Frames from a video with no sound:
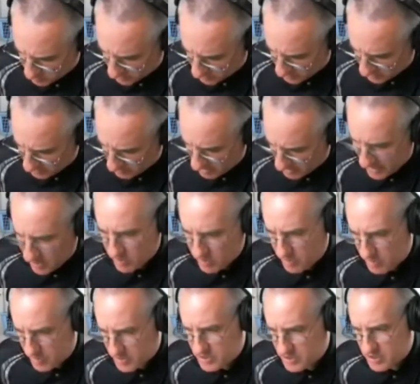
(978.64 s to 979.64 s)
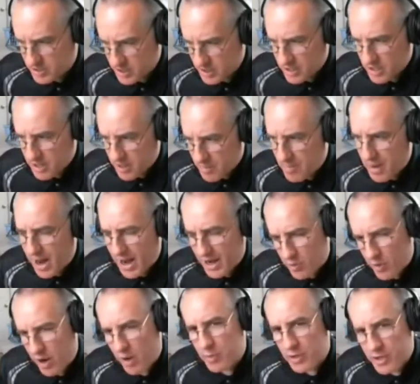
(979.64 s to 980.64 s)
where I think my alchemist
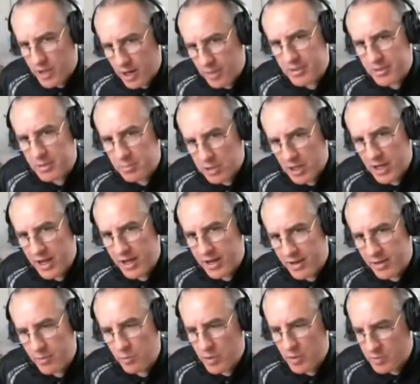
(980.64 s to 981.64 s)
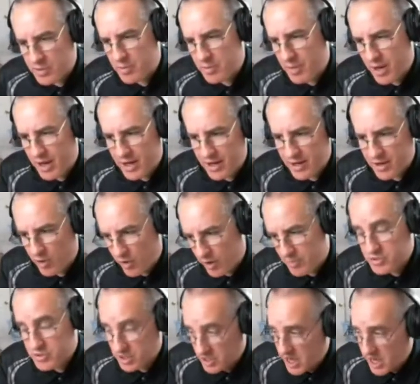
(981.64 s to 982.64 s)
background would come into play, and we would debate it, or I would
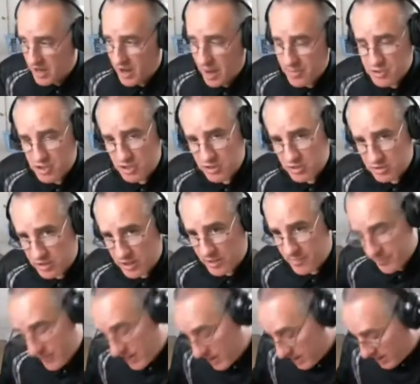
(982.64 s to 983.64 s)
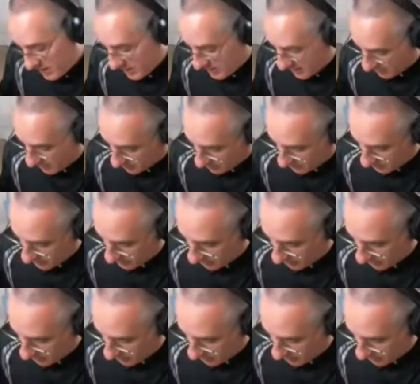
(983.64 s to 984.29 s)
say, yeah, absolutely. And we're there,